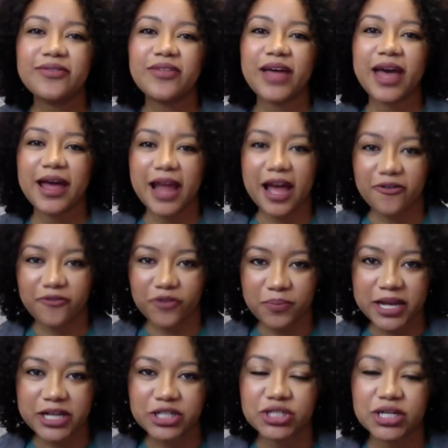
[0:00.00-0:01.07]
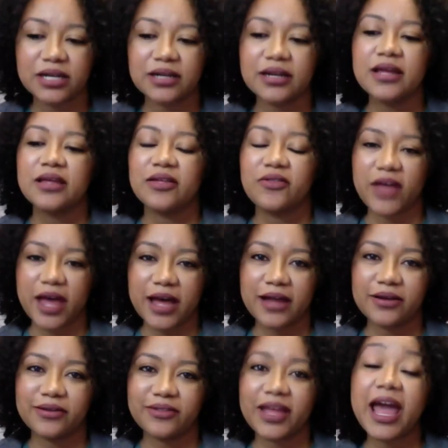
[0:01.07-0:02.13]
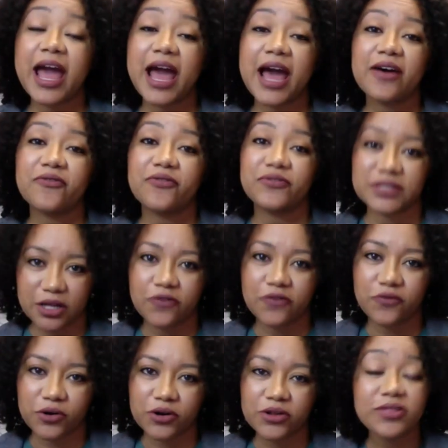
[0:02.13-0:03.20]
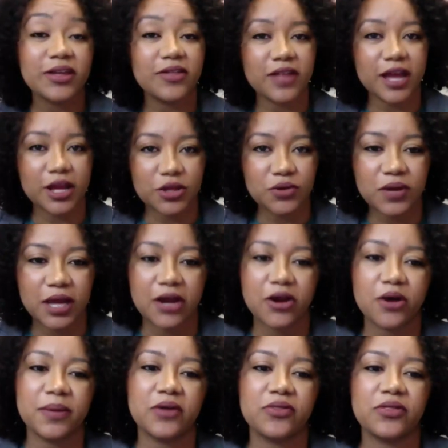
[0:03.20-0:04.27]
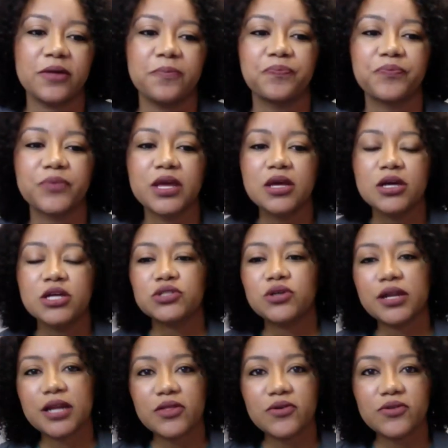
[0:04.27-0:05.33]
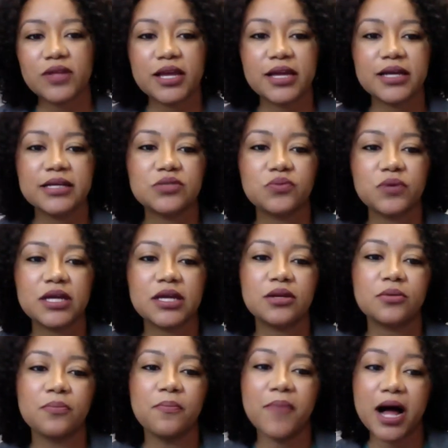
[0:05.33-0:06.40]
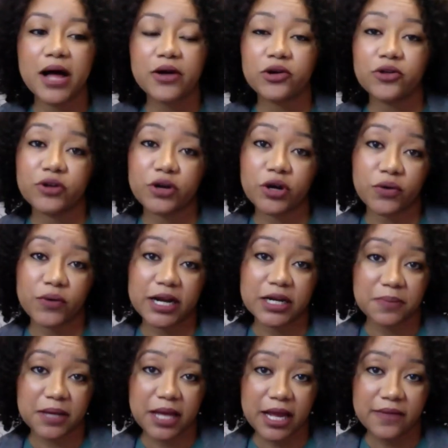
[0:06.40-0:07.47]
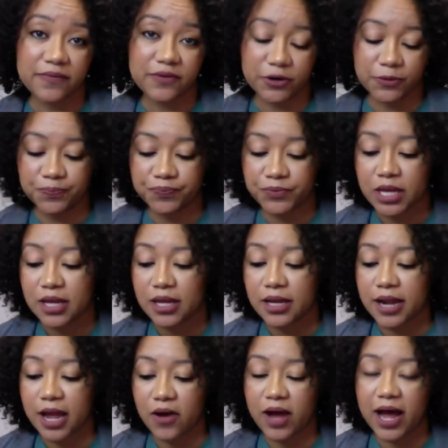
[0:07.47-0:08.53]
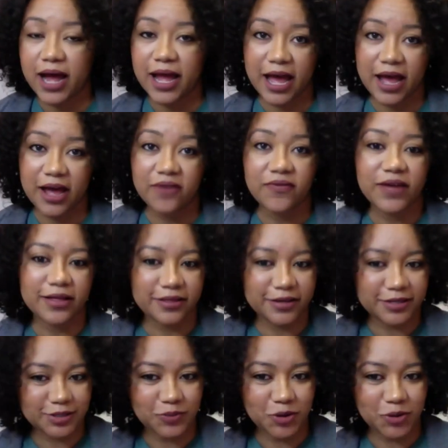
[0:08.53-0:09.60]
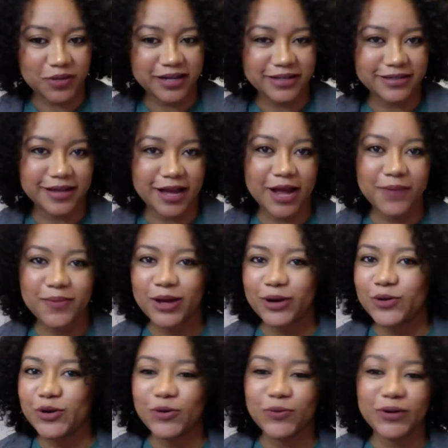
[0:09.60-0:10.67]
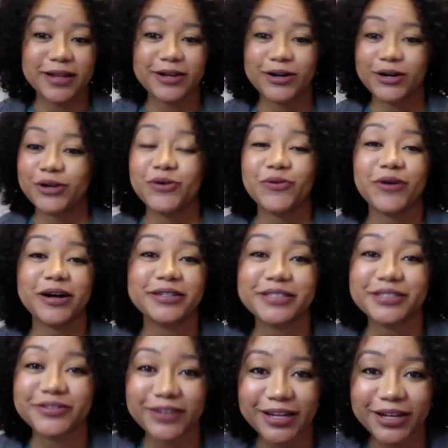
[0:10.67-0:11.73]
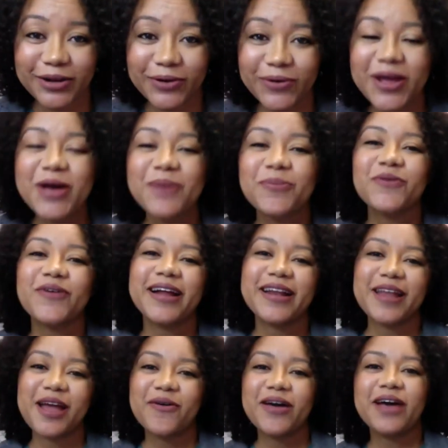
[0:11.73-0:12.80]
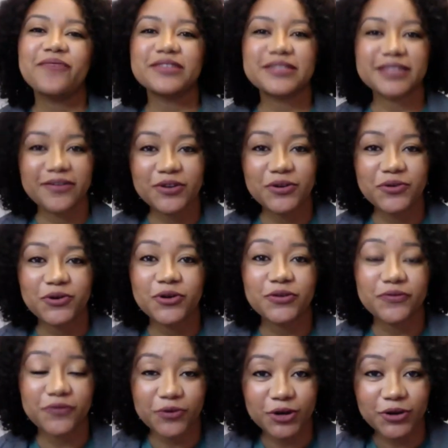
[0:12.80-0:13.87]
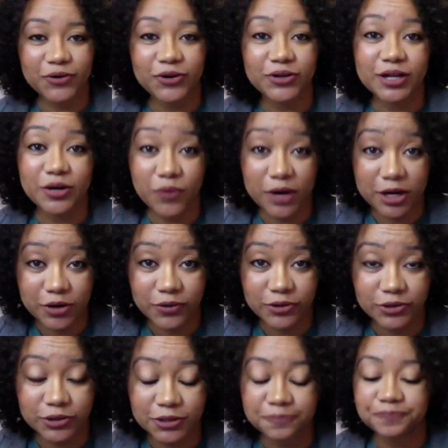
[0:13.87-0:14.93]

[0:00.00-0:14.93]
that affirmation that they have self-worth and that you care about them. So another thing is we can model the correct behavior. Now, I have at this moment in time, I don't know what year you'll watch this video, but right now I have a 7-year-old, a 4-year-old, and a 1-year-old.